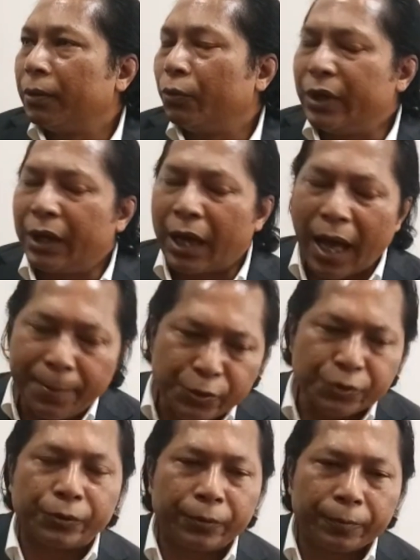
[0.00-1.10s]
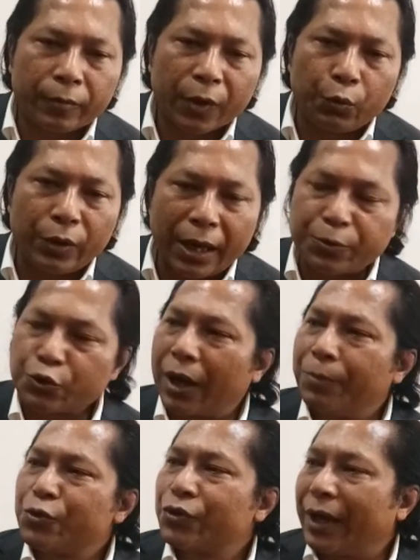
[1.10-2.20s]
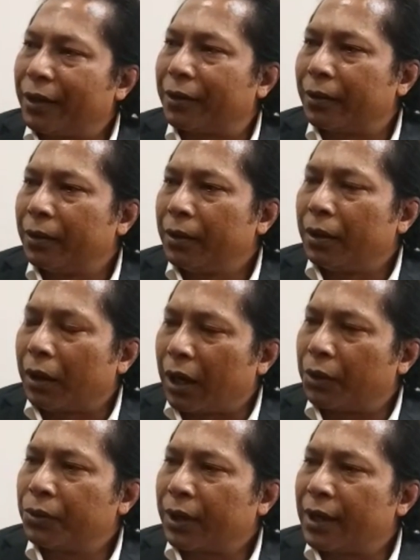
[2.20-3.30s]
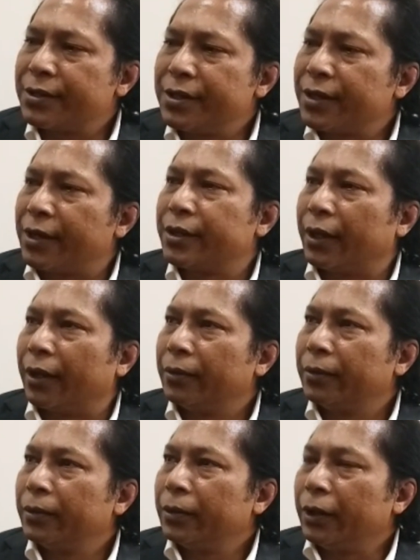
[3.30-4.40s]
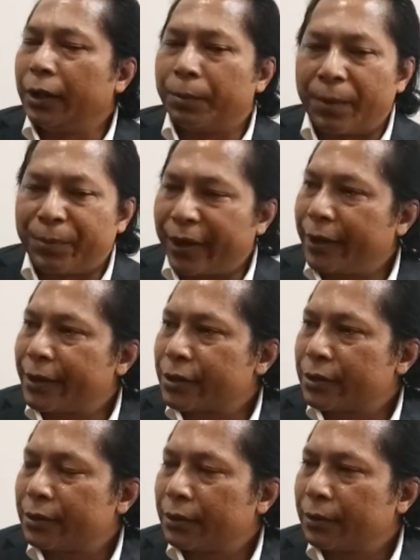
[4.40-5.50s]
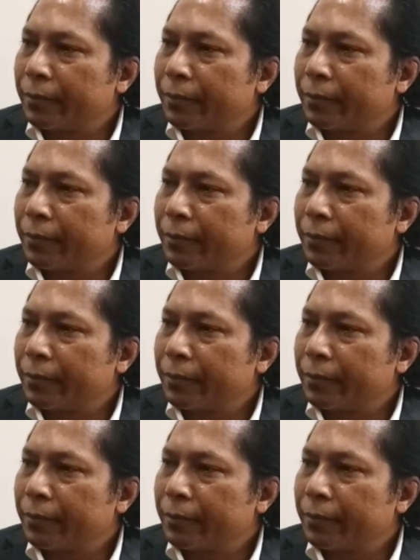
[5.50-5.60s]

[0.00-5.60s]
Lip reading: We have to come together, Garo, Khasi, Jaintia. In my prayers,